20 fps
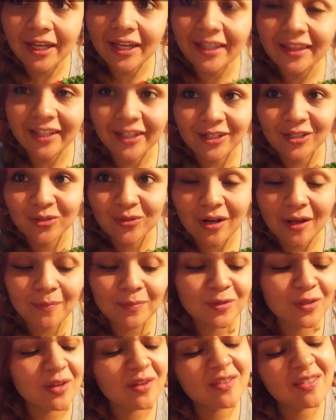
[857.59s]
my lettuce
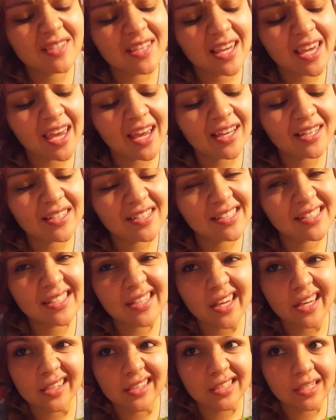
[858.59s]
wrap. So I was thinking I could
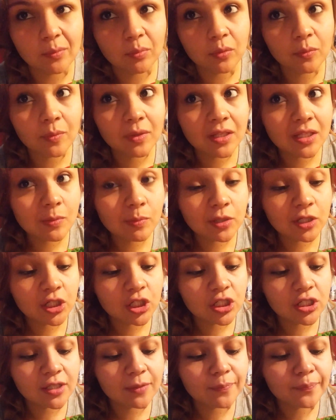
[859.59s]
just like dip them in the
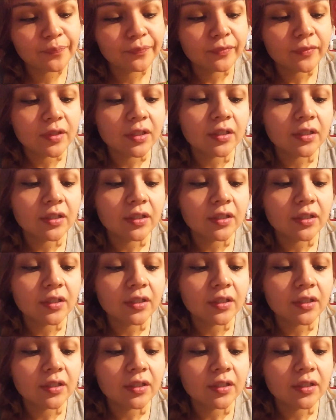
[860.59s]
spinach dip.